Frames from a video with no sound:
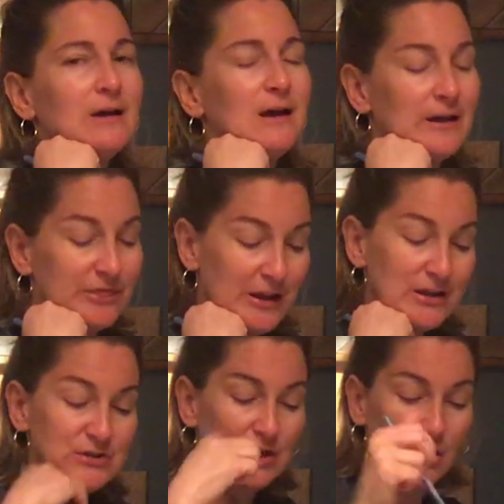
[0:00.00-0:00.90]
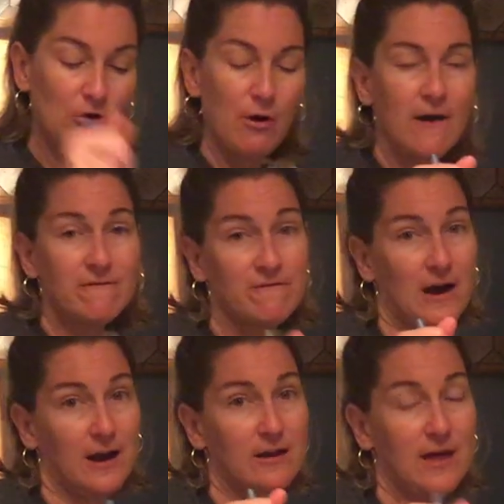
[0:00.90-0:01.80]
I think so.
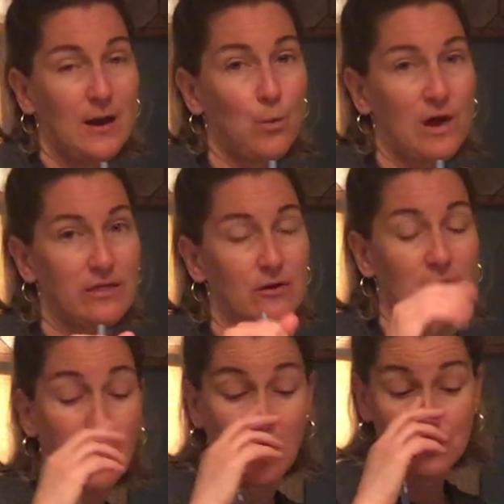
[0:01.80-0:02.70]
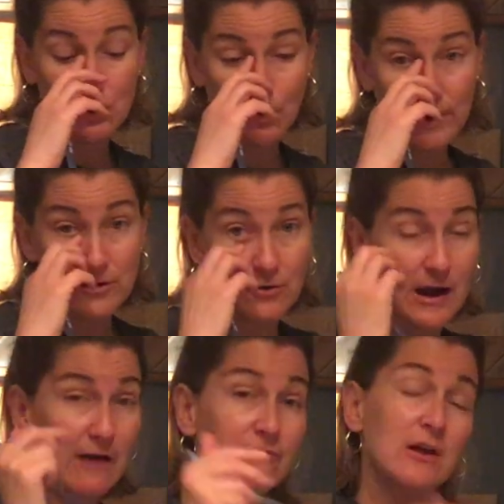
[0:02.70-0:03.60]
Find that weather on your weather
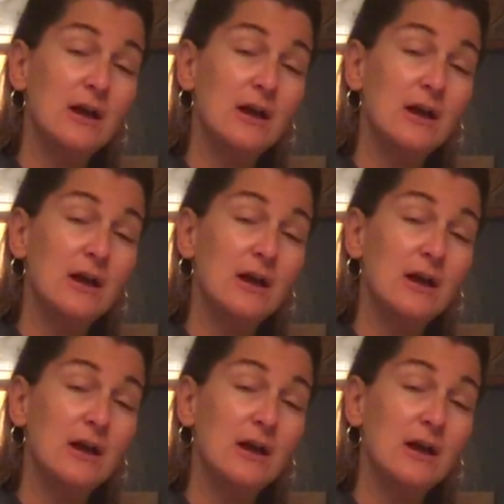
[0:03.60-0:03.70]
graph